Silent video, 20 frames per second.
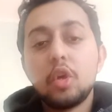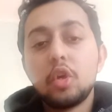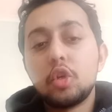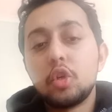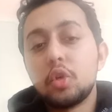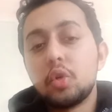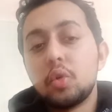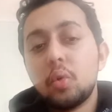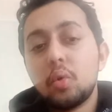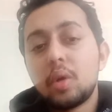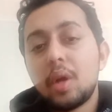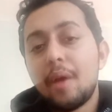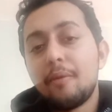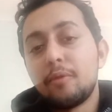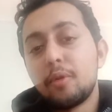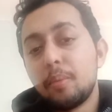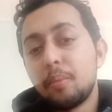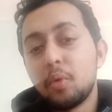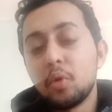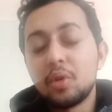You don't have
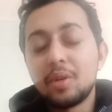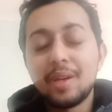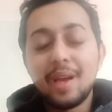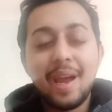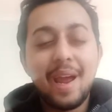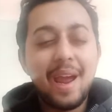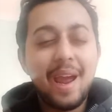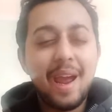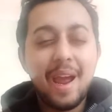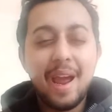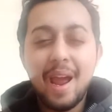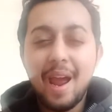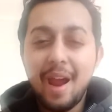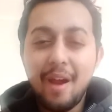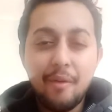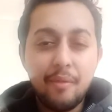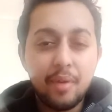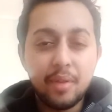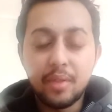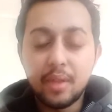to put
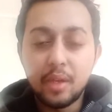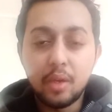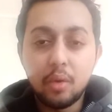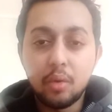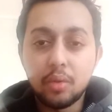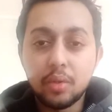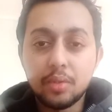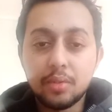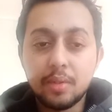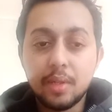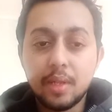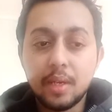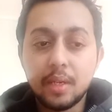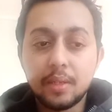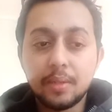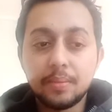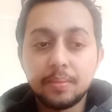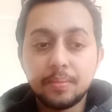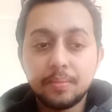everything on the slide.